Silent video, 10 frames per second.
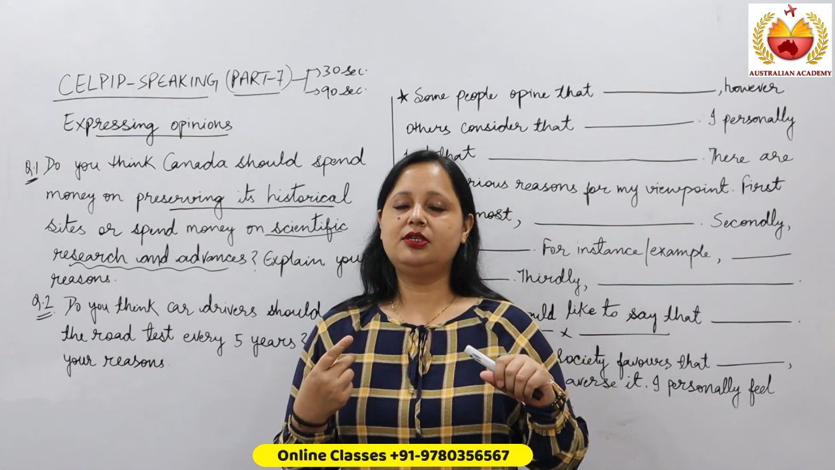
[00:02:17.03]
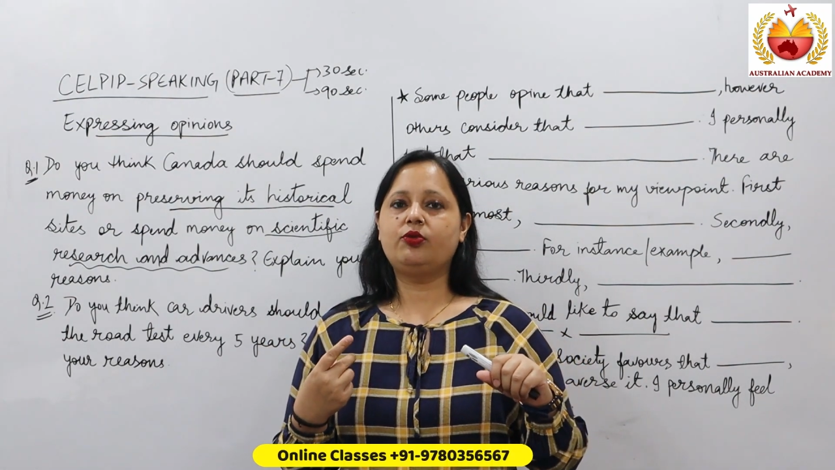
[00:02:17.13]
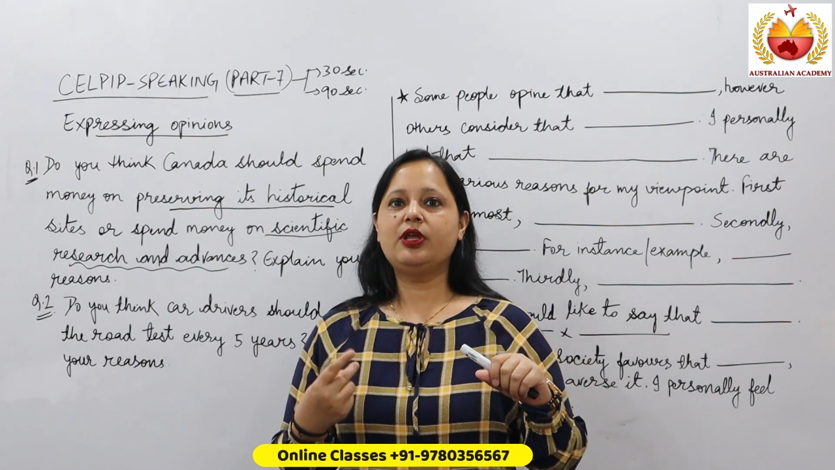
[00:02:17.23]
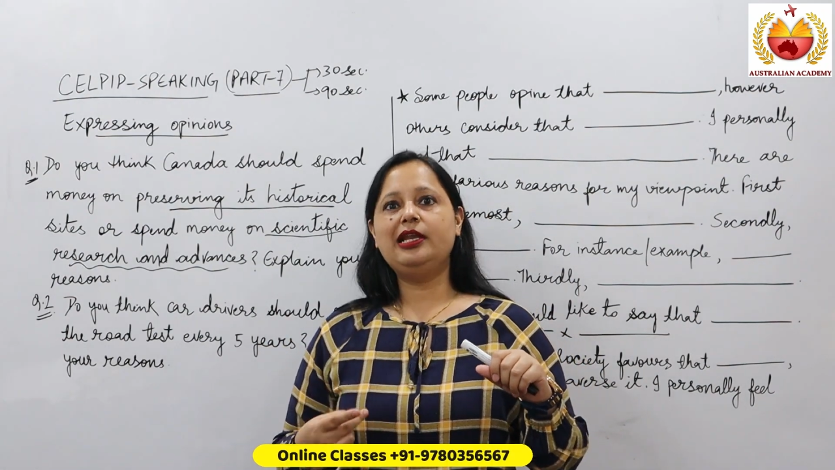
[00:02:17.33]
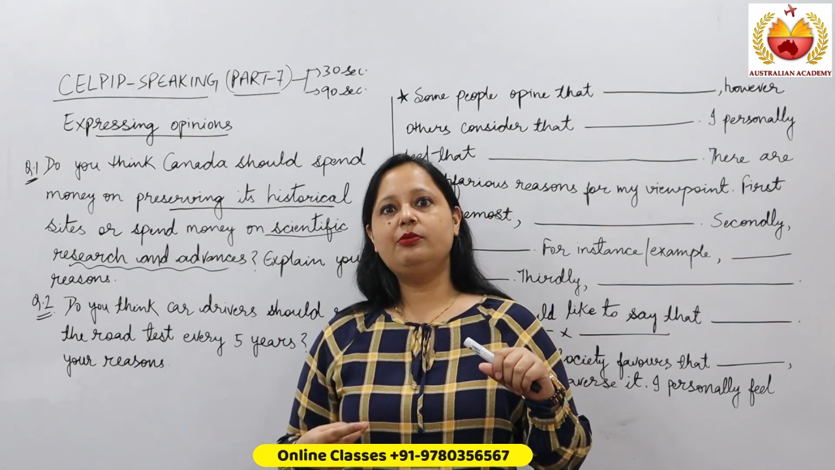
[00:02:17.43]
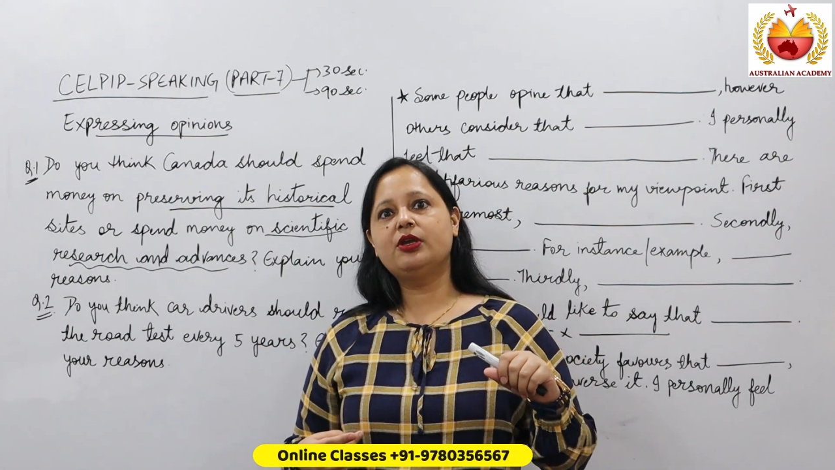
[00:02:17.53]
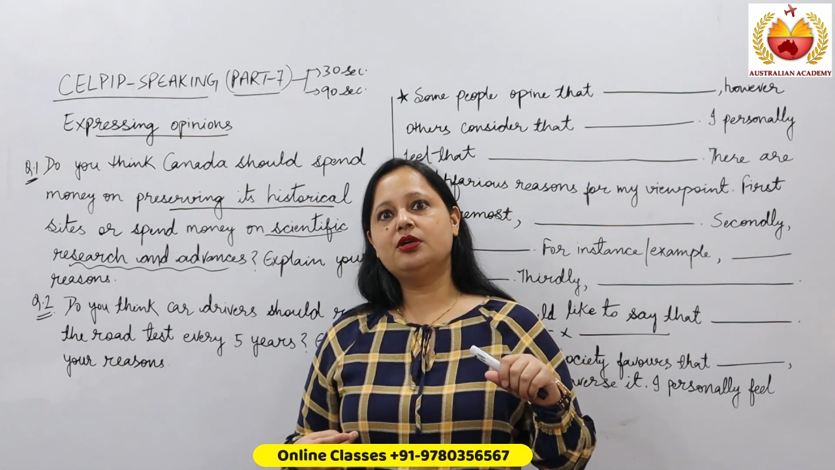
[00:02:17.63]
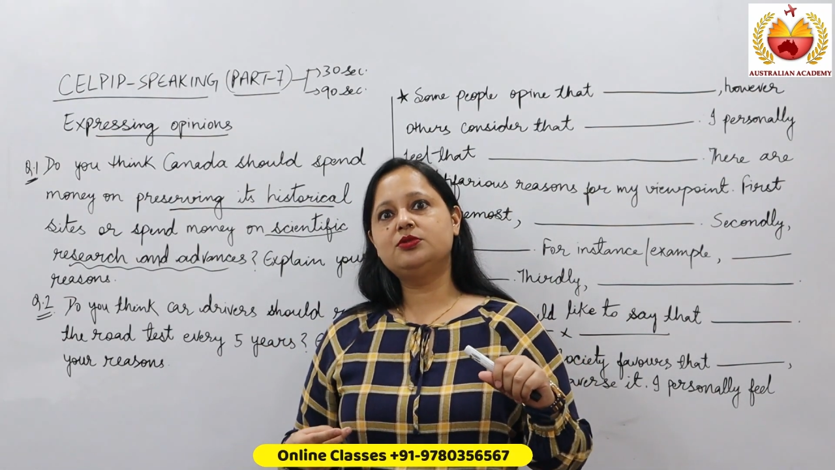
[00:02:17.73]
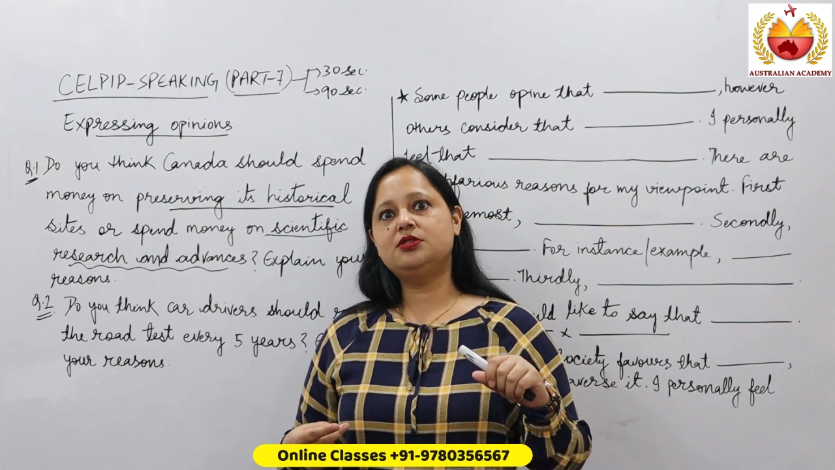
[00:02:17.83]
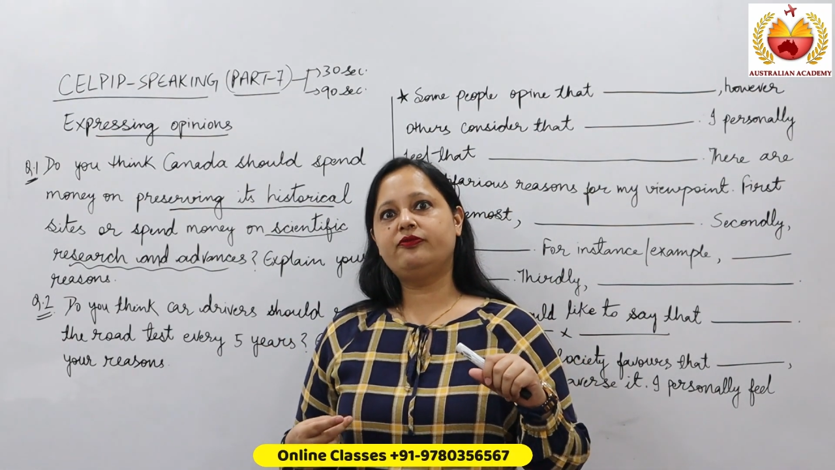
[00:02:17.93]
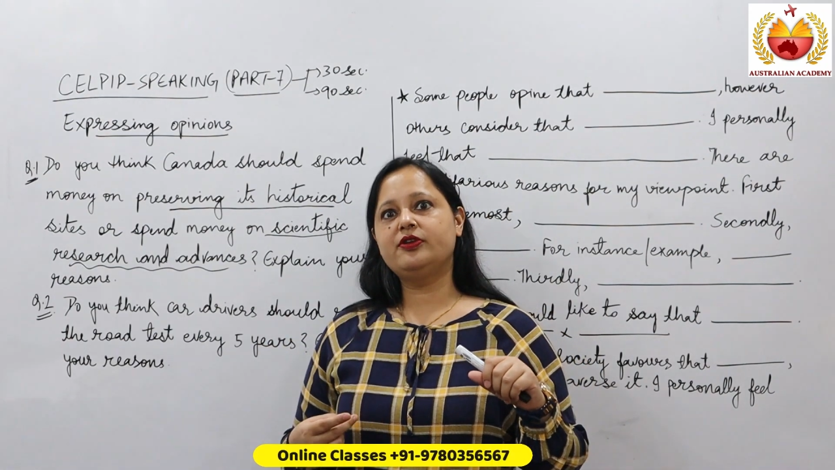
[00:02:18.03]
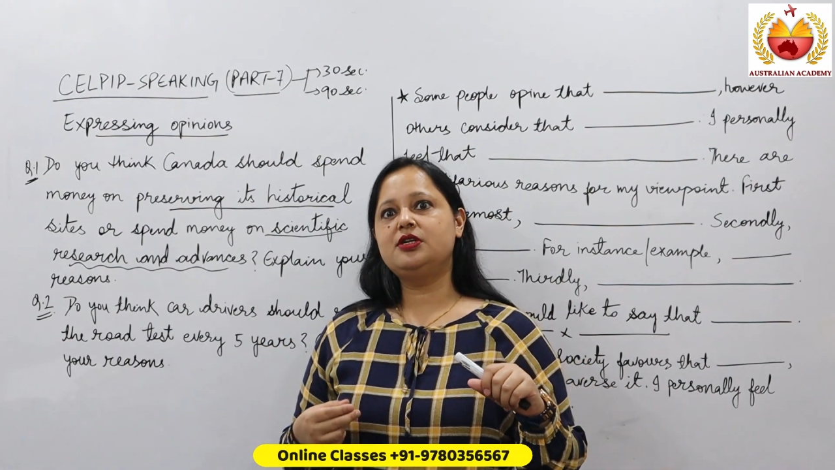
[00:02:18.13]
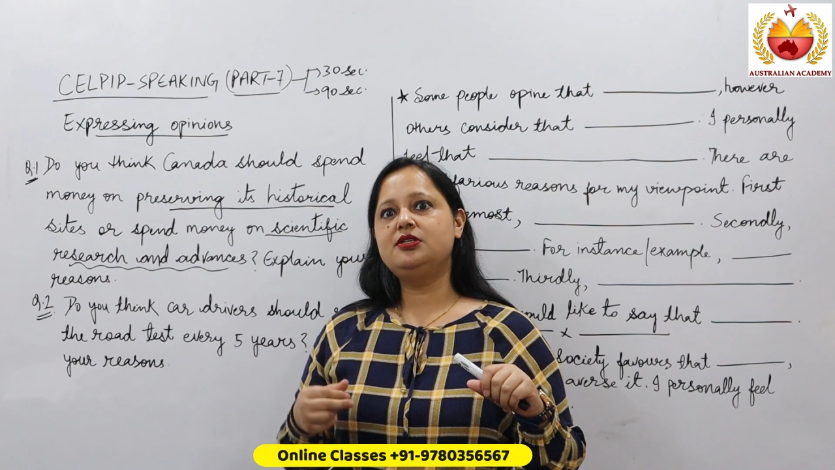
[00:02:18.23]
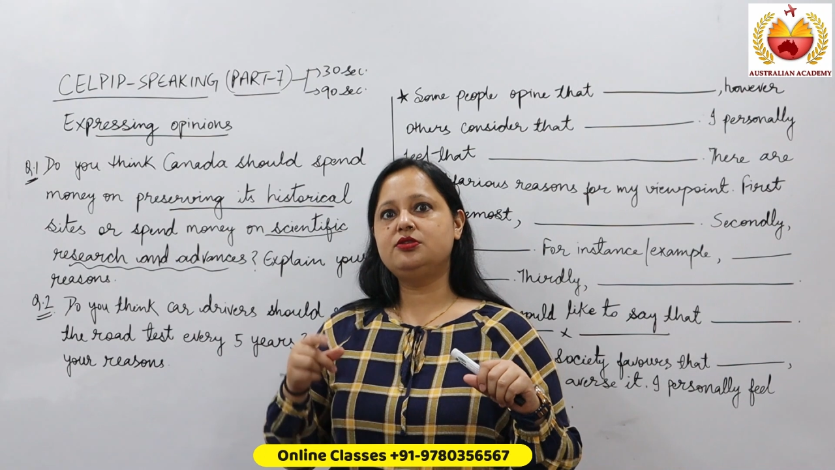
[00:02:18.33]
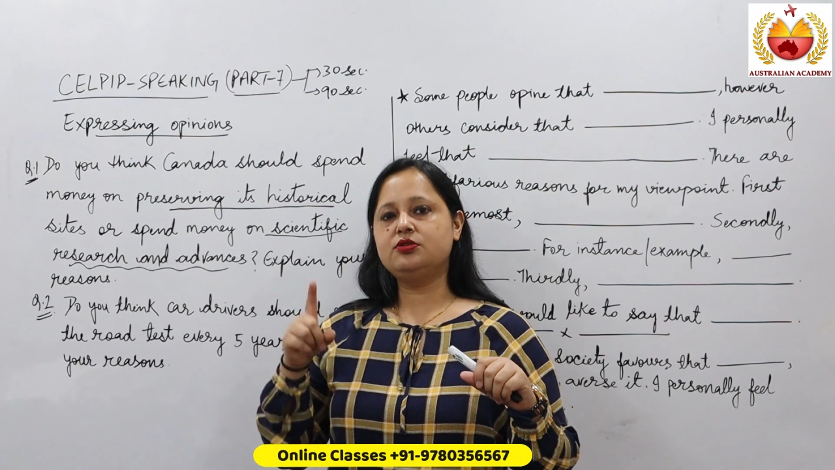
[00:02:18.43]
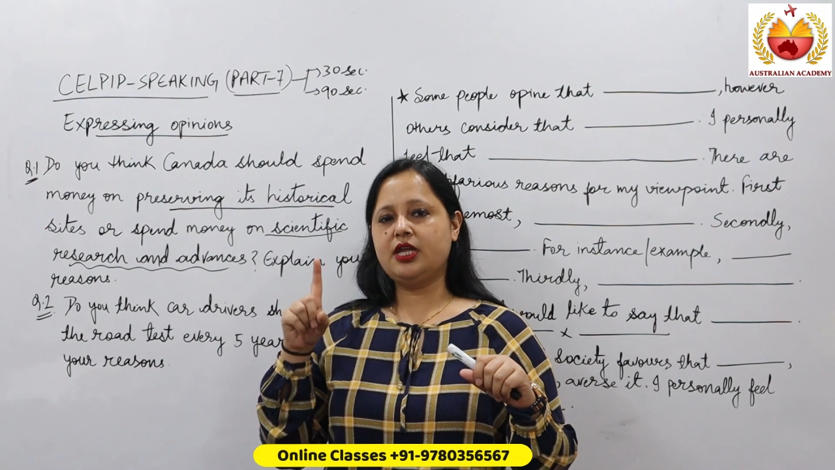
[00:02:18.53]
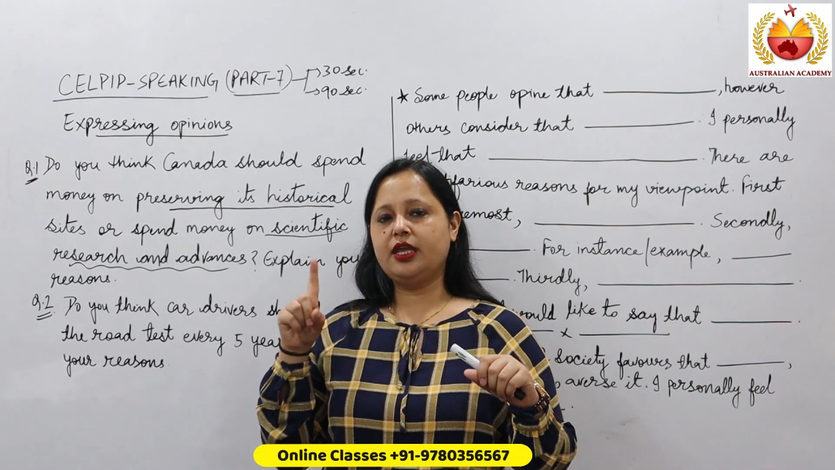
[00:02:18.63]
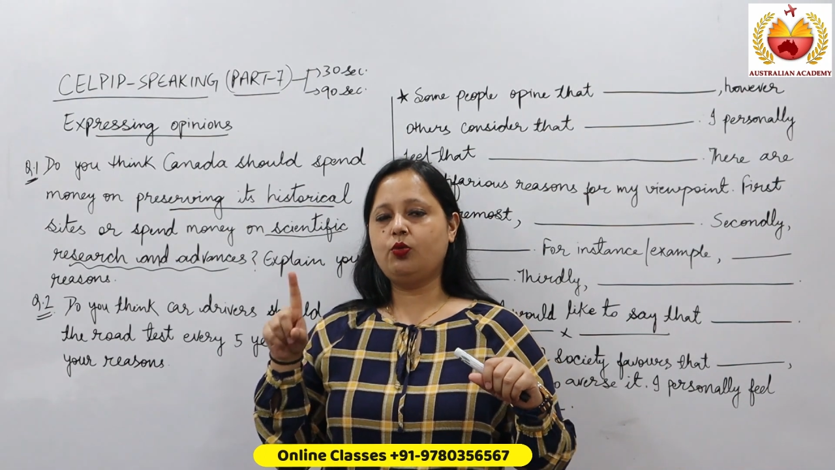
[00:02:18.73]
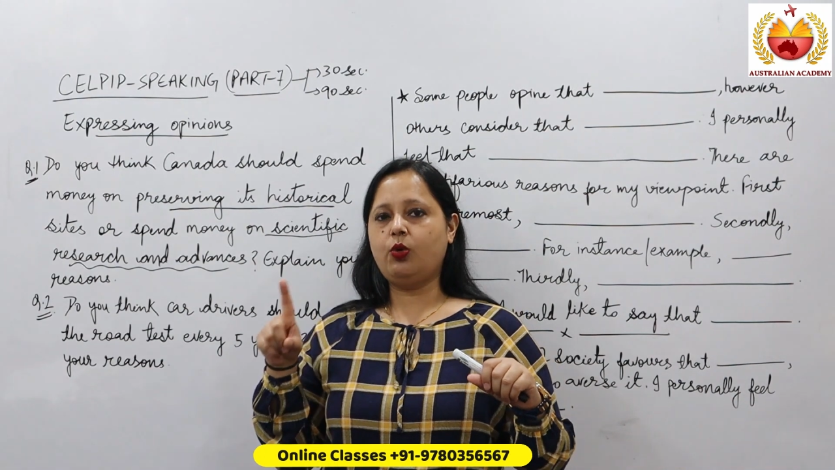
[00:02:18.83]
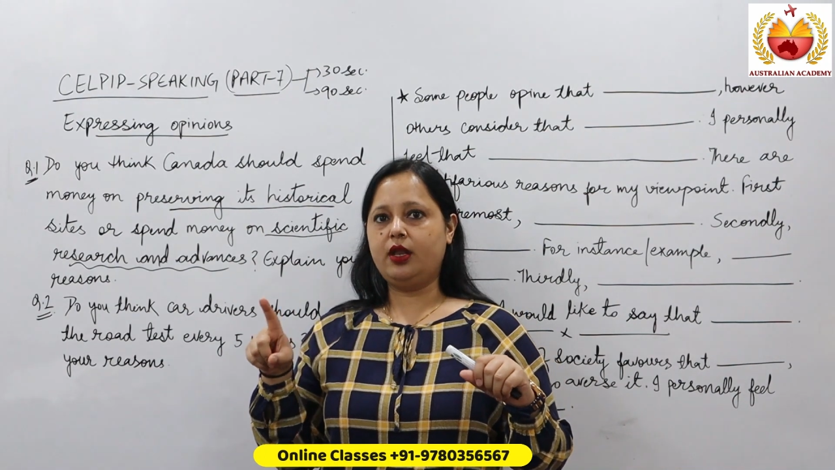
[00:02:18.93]
it really becomes difficult to
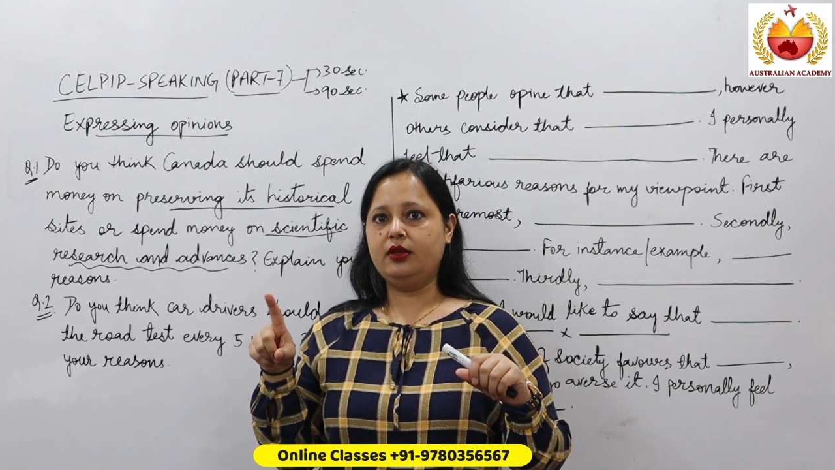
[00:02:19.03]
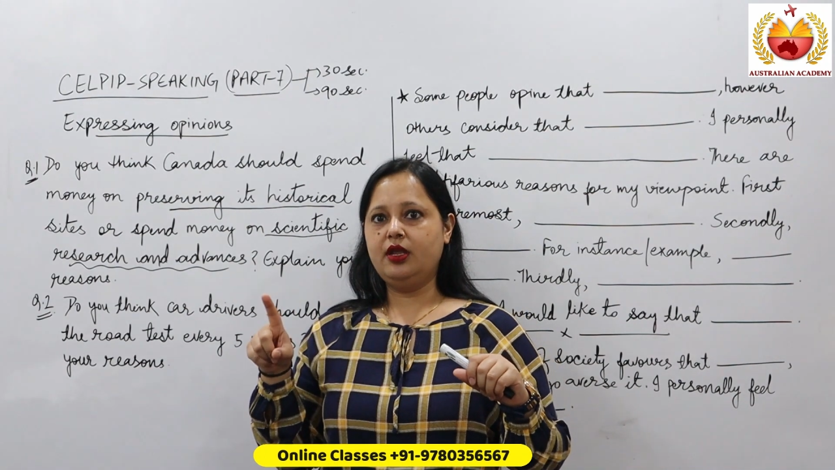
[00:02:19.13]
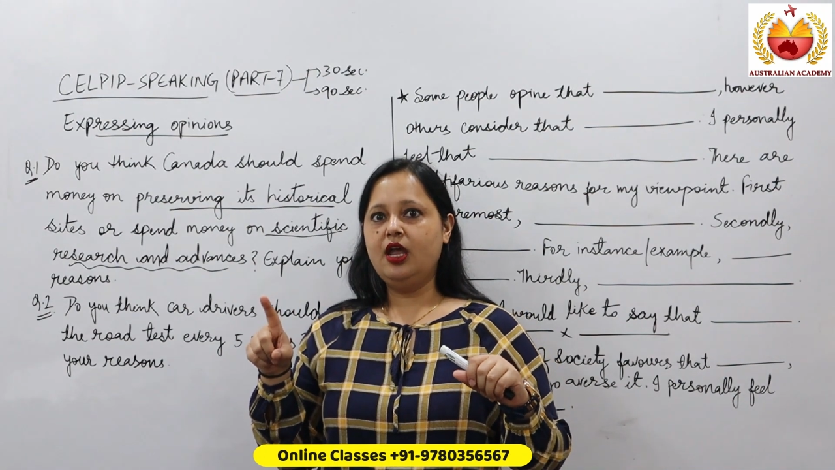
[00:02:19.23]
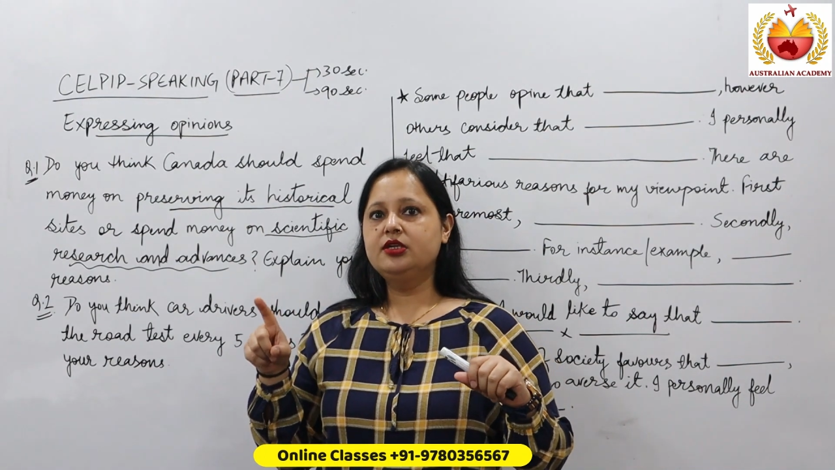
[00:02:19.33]
take one.